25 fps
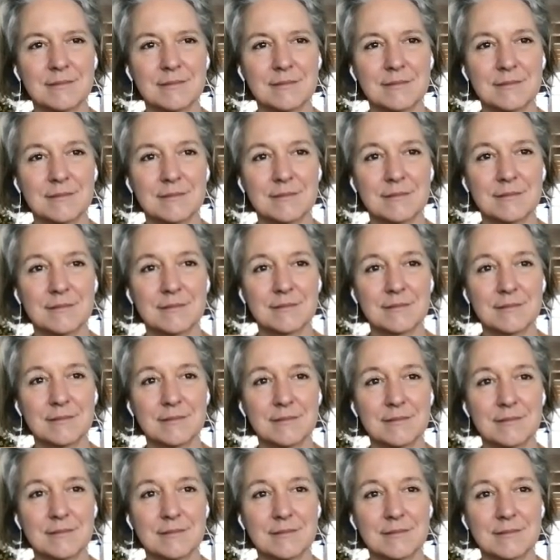
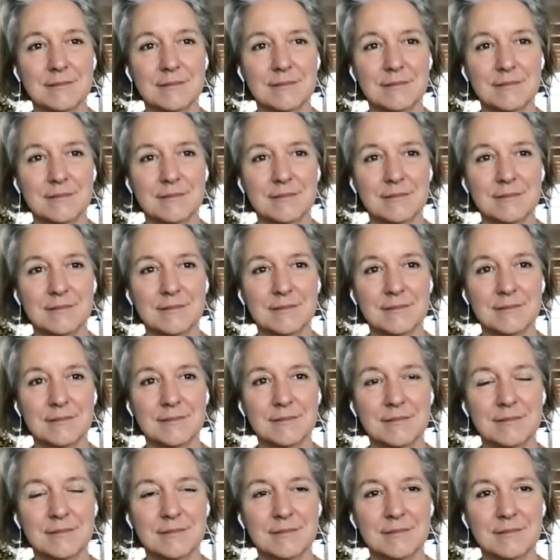
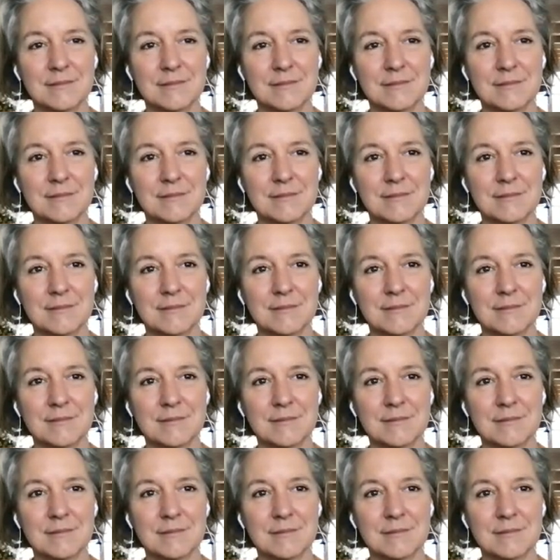(not speaking)